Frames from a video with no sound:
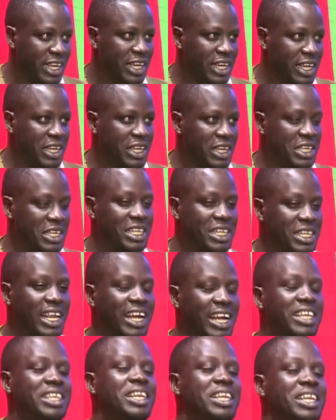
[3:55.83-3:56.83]
it's like
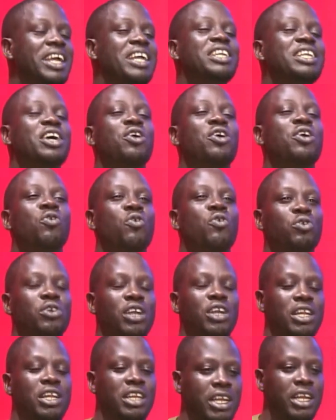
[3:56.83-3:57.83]
taking the goat,
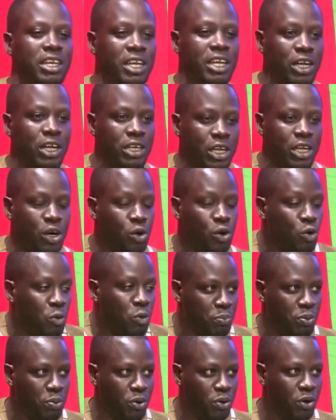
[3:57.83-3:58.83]
the
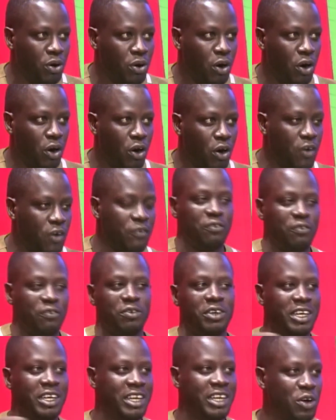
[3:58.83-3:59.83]
rope off the neck